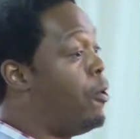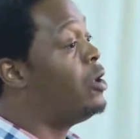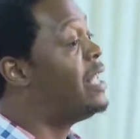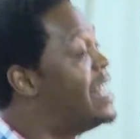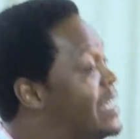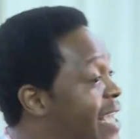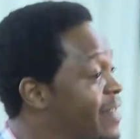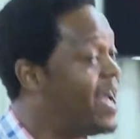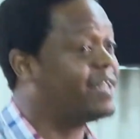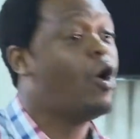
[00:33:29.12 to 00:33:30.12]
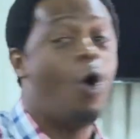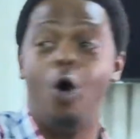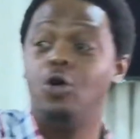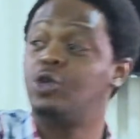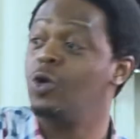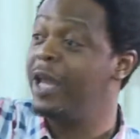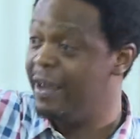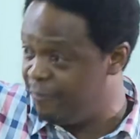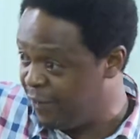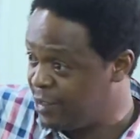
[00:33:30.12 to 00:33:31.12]
Paul hints at that also
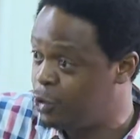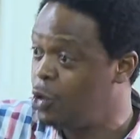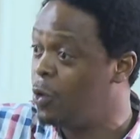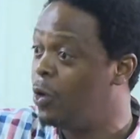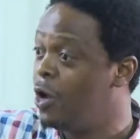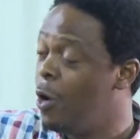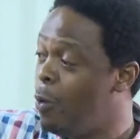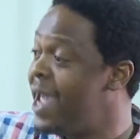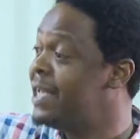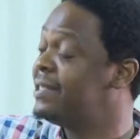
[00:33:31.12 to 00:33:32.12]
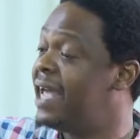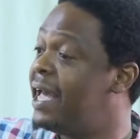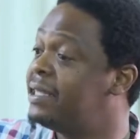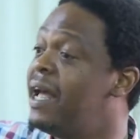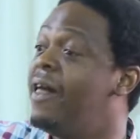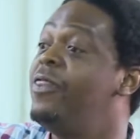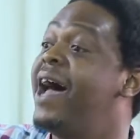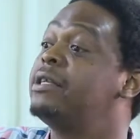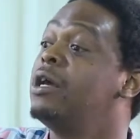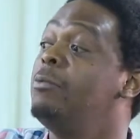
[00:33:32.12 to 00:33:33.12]
in verse 2, where he says
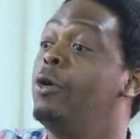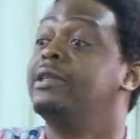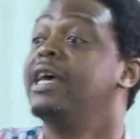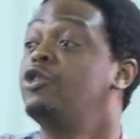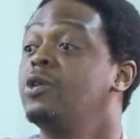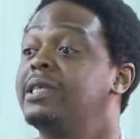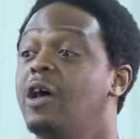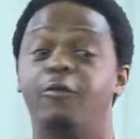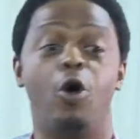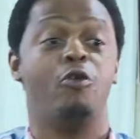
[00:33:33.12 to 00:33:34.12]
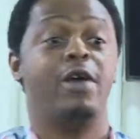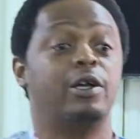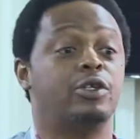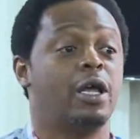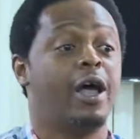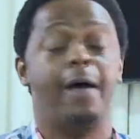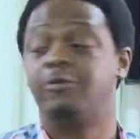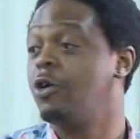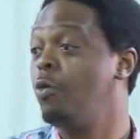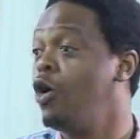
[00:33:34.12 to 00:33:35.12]
that, but test yourself or else, I'm
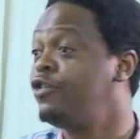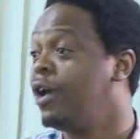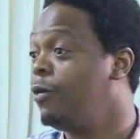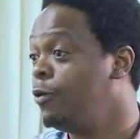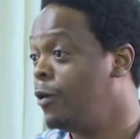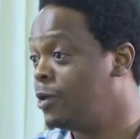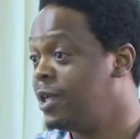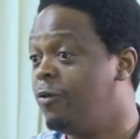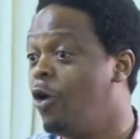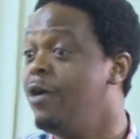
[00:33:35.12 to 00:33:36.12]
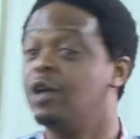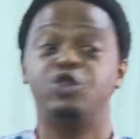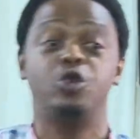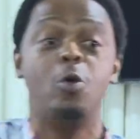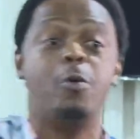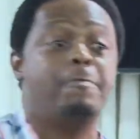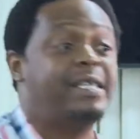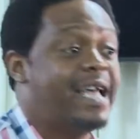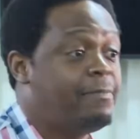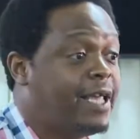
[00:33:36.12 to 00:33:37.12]
sorry, watch yourself or else you will be
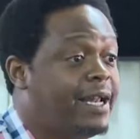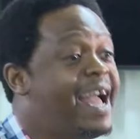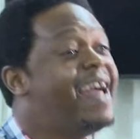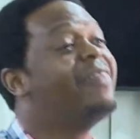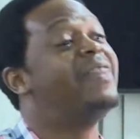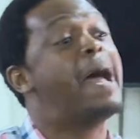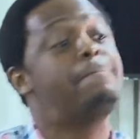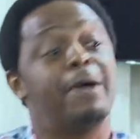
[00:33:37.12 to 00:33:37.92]
tempted. That